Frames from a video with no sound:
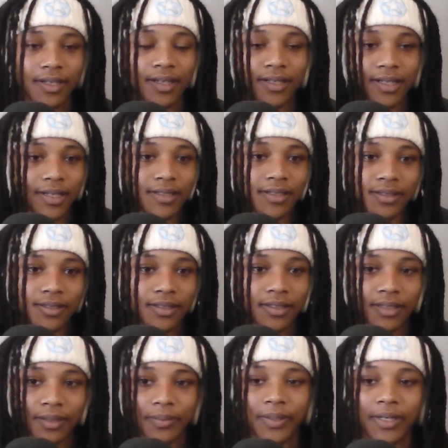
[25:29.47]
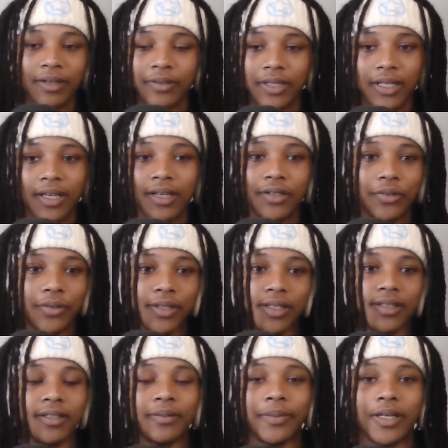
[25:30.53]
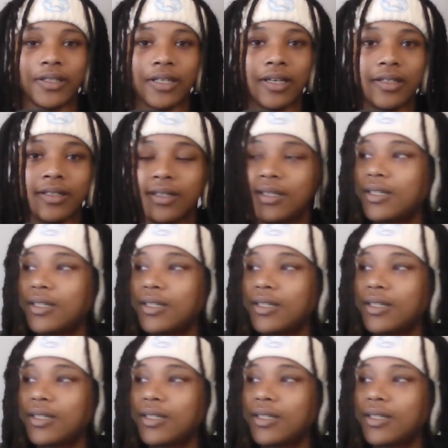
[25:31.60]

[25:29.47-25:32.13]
and he has to just dip out. He can't do anything about that.